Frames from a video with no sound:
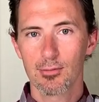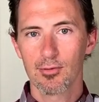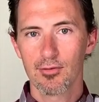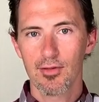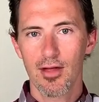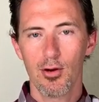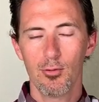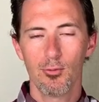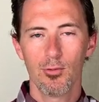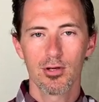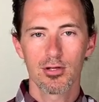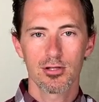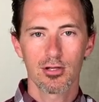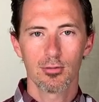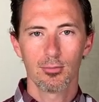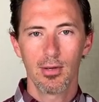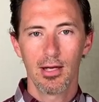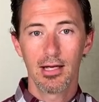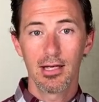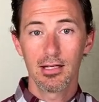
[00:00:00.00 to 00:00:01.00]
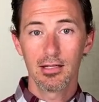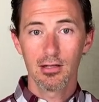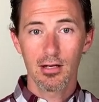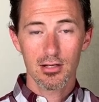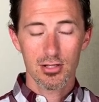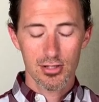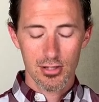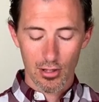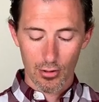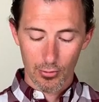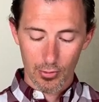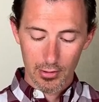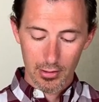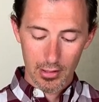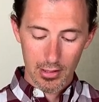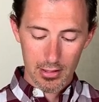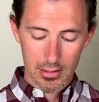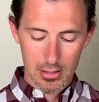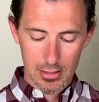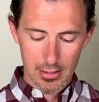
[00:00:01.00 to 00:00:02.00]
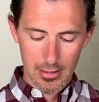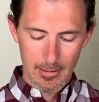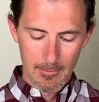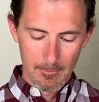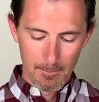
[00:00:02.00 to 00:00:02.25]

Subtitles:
of that wisdom, and he does so in this